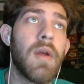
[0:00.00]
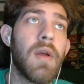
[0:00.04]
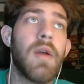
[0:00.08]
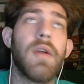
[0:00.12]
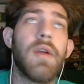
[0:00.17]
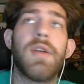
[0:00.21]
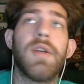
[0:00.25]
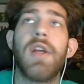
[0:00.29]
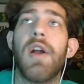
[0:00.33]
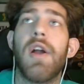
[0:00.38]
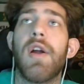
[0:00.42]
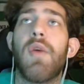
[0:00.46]

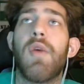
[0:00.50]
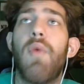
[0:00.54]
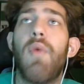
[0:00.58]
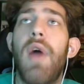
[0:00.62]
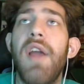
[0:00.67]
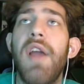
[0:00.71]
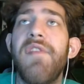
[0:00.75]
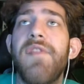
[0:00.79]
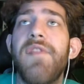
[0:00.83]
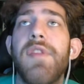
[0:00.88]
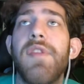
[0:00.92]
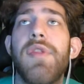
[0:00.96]
Derek
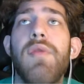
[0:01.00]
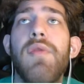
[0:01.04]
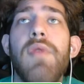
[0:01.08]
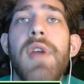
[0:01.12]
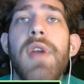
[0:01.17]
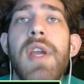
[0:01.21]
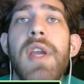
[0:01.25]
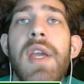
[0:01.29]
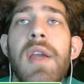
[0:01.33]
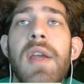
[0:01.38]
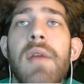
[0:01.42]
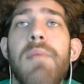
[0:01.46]
White for
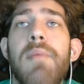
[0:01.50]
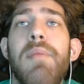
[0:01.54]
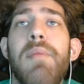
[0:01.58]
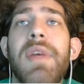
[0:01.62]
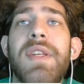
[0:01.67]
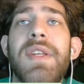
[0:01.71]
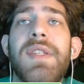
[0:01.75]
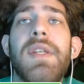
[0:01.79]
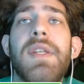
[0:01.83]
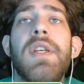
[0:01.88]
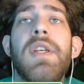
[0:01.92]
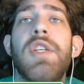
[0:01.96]
three,
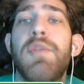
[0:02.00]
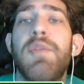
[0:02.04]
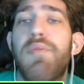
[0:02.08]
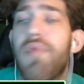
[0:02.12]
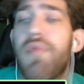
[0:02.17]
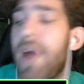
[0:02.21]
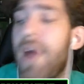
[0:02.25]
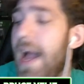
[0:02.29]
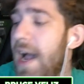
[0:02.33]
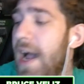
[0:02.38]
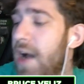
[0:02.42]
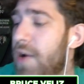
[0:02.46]
misses.
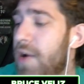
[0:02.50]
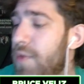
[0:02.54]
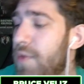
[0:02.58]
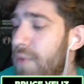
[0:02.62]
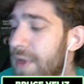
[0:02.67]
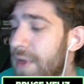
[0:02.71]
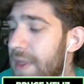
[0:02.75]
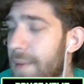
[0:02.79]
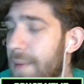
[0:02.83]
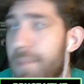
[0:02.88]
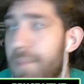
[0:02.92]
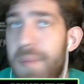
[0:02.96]
Brown
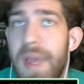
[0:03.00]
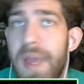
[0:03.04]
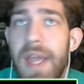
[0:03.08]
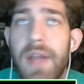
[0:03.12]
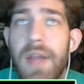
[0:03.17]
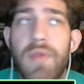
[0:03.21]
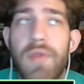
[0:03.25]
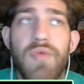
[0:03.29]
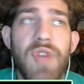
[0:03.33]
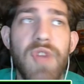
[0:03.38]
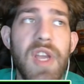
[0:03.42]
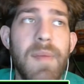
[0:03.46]
with a
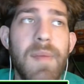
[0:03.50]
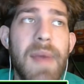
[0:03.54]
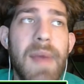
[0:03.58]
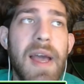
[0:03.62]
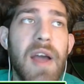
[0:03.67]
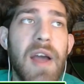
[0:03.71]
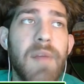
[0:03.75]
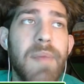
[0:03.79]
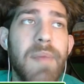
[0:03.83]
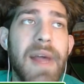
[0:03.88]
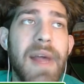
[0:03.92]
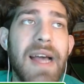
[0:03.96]
big
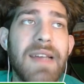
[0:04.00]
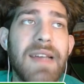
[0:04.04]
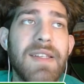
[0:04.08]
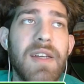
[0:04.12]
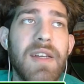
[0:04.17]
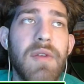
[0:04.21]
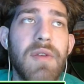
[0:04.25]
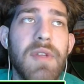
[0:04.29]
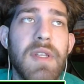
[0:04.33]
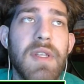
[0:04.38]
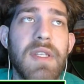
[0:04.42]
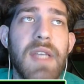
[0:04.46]
rebound, pass
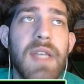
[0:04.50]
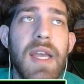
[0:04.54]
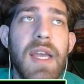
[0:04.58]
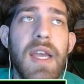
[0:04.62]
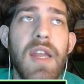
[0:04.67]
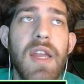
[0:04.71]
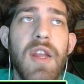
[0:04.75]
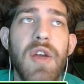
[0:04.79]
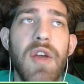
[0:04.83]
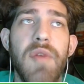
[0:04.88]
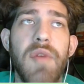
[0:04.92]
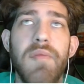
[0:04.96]
out to
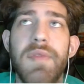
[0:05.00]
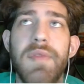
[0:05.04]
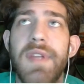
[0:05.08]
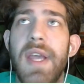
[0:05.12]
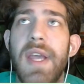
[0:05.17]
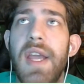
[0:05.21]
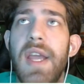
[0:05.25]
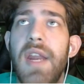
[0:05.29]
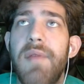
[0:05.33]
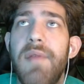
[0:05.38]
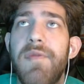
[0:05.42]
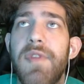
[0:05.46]
Tatum.
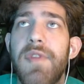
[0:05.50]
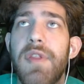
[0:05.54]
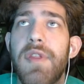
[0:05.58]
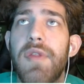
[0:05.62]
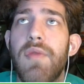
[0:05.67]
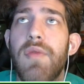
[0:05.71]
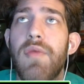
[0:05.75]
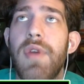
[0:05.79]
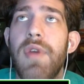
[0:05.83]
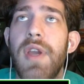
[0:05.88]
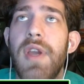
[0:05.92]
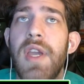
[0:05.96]
Tatum for
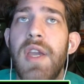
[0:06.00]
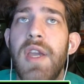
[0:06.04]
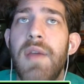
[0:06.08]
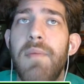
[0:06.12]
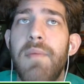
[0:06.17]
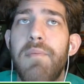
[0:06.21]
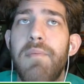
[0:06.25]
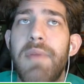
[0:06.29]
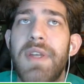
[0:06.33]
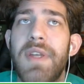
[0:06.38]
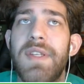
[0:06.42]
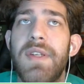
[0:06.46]
three,
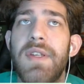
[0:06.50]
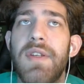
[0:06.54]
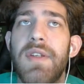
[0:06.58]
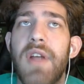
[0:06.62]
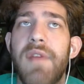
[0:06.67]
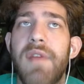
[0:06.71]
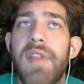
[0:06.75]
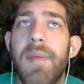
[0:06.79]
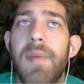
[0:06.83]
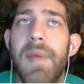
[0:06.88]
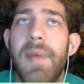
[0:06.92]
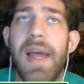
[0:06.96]
misses
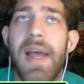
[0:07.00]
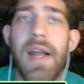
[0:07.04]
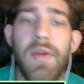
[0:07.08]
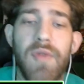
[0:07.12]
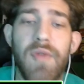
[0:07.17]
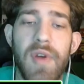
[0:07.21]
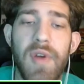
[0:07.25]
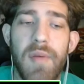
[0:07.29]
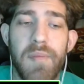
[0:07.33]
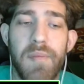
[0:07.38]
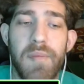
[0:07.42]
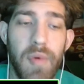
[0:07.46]
off the back
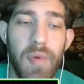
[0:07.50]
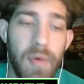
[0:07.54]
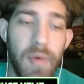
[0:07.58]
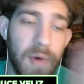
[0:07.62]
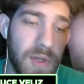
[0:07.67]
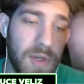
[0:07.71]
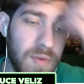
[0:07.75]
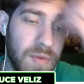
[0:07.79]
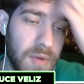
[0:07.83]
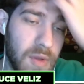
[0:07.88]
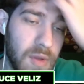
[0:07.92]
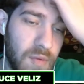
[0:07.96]
rim.
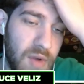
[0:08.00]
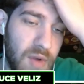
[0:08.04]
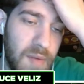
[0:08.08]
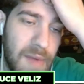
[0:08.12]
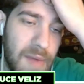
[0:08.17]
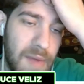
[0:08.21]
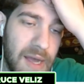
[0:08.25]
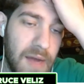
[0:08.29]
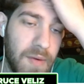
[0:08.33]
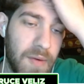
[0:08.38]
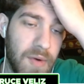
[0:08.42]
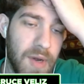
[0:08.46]
Portis with the
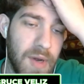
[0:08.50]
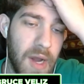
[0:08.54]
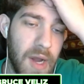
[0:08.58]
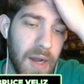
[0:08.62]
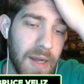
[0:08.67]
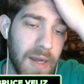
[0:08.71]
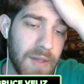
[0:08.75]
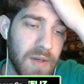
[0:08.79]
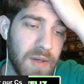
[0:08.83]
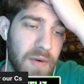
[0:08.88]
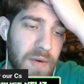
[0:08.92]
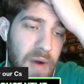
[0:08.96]
rebound.
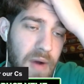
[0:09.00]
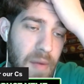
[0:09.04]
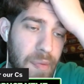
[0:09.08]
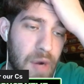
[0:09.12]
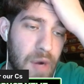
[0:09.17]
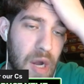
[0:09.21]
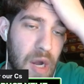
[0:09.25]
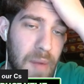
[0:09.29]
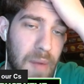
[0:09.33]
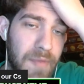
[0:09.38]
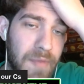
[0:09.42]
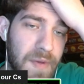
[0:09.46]
Nuggets are a
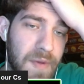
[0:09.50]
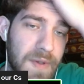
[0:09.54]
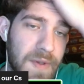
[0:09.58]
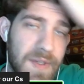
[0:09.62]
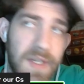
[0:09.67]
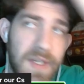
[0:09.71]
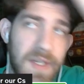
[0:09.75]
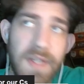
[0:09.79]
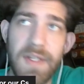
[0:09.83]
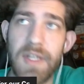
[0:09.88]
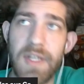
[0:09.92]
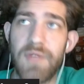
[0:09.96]
problem for this
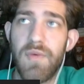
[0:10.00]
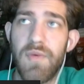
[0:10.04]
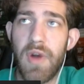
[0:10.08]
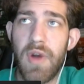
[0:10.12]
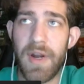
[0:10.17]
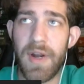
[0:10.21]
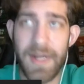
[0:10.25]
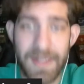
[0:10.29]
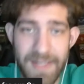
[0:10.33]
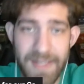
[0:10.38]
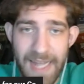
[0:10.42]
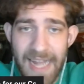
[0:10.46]
season, says
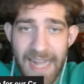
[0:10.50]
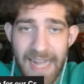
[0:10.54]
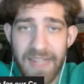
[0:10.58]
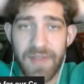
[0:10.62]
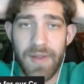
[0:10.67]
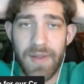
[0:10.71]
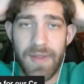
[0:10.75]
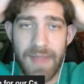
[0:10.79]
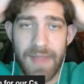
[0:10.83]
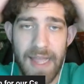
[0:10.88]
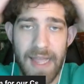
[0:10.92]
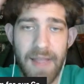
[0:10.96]
Ron.
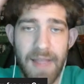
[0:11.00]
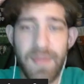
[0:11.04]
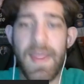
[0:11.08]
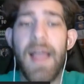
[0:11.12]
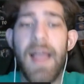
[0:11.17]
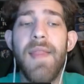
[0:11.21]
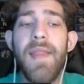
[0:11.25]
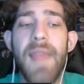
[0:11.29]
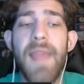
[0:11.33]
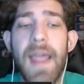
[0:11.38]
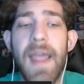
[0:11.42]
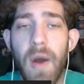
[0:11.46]
Exactly. They,
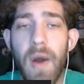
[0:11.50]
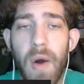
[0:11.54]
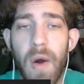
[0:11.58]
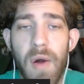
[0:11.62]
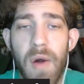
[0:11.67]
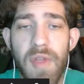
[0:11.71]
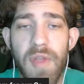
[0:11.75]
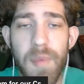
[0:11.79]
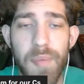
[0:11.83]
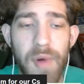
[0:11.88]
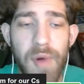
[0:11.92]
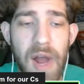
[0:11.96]
they, they
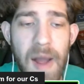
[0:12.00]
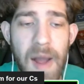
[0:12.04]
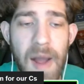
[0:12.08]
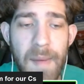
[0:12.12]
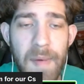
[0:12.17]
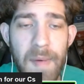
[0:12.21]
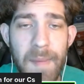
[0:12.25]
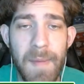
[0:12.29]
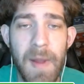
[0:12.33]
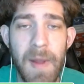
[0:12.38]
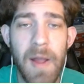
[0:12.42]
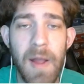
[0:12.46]
are the
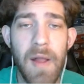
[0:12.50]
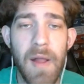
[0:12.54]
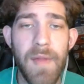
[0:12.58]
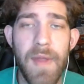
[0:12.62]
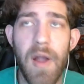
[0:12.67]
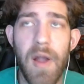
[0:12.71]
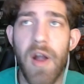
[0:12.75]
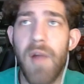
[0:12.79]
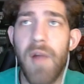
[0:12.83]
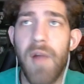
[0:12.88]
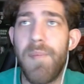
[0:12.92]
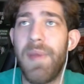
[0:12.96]
problem.
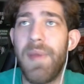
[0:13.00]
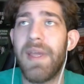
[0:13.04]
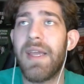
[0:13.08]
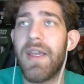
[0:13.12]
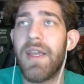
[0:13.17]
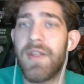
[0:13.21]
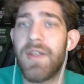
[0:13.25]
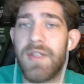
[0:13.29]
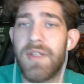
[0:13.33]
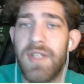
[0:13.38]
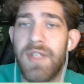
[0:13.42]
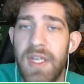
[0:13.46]
They're our
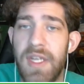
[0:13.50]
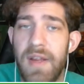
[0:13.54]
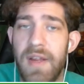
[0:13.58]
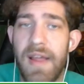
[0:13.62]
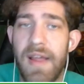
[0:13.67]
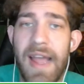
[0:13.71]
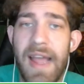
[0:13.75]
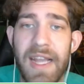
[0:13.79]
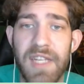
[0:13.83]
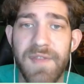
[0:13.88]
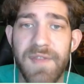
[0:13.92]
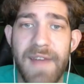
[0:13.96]
biggest
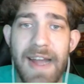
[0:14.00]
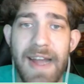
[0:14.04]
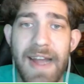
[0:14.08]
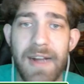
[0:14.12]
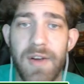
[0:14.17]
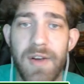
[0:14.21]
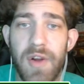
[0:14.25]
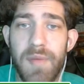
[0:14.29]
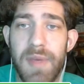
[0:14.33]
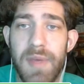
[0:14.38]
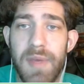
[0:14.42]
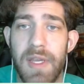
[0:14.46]
X
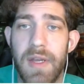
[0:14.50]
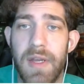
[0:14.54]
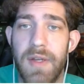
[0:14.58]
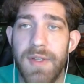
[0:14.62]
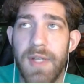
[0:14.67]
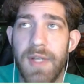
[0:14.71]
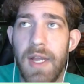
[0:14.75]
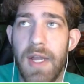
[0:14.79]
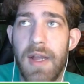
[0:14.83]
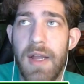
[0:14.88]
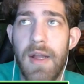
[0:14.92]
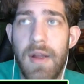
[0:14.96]
factor
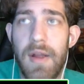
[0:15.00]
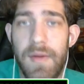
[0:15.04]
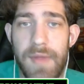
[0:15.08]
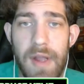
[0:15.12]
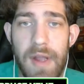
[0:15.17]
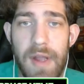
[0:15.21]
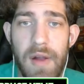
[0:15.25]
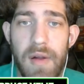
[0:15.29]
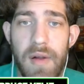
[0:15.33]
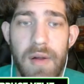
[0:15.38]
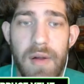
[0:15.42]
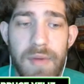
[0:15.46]
because
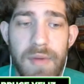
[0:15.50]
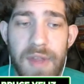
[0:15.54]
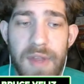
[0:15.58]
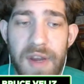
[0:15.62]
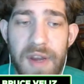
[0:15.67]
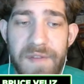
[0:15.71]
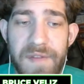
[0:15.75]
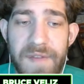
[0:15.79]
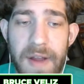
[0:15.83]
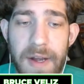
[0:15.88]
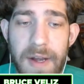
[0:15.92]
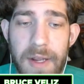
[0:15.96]
they're the
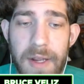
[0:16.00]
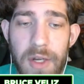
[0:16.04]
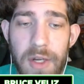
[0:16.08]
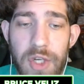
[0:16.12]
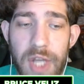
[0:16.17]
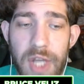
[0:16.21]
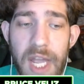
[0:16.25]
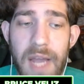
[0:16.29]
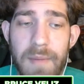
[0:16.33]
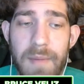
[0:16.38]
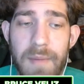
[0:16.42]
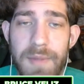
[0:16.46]
defending
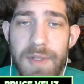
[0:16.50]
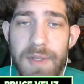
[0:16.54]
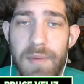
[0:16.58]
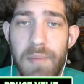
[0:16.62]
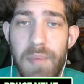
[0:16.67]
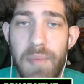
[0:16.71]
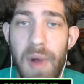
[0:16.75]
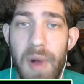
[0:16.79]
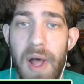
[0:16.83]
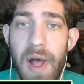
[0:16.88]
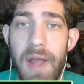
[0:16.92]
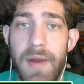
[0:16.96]
champs.
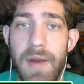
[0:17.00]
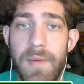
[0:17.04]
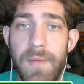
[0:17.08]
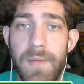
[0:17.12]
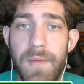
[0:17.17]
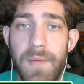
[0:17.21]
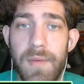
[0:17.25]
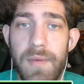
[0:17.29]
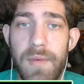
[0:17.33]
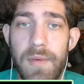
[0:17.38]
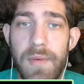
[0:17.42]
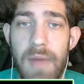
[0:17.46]
But
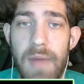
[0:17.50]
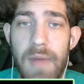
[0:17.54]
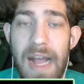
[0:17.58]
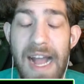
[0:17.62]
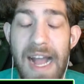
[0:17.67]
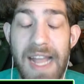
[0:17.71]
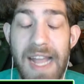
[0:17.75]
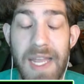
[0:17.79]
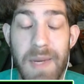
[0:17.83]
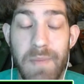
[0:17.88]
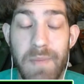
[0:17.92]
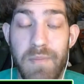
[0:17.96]

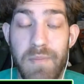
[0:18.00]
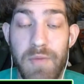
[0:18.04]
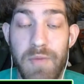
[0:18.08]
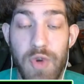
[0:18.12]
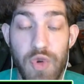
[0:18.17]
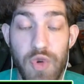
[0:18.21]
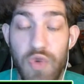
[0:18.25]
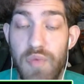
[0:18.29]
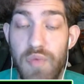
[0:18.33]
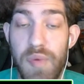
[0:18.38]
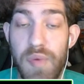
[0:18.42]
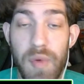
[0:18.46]
I
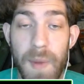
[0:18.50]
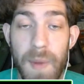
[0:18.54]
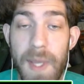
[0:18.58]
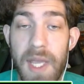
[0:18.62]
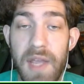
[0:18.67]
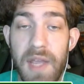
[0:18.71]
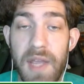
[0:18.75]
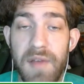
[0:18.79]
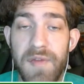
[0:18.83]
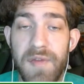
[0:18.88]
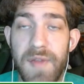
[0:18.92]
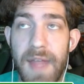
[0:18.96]
do
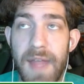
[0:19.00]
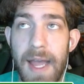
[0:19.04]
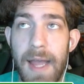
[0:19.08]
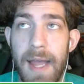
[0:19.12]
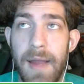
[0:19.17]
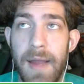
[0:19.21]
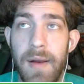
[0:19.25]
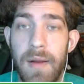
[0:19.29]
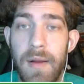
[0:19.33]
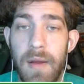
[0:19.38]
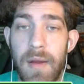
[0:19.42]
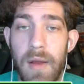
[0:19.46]
believe
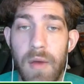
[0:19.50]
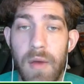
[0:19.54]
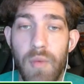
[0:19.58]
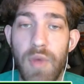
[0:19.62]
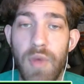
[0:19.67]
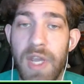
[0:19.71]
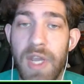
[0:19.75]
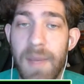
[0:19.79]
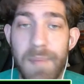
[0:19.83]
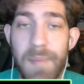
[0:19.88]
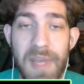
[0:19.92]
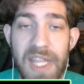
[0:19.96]
that
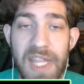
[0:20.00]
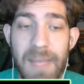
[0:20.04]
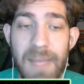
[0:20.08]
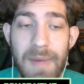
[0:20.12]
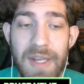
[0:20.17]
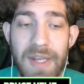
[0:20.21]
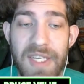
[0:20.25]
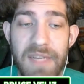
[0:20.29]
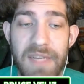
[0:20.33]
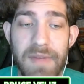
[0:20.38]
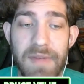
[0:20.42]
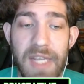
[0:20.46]
we can beat them in
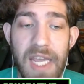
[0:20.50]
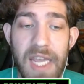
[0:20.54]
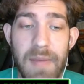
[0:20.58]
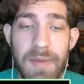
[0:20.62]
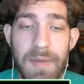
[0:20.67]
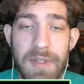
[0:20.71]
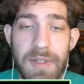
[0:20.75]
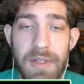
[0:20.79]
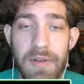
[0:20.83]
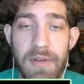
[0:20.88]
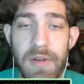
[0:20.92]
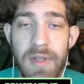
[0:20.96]
a seven game
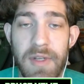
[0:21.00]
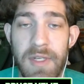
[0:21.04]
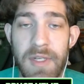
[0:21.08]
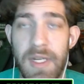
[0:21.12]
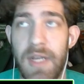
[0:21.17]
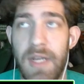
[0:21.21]
series.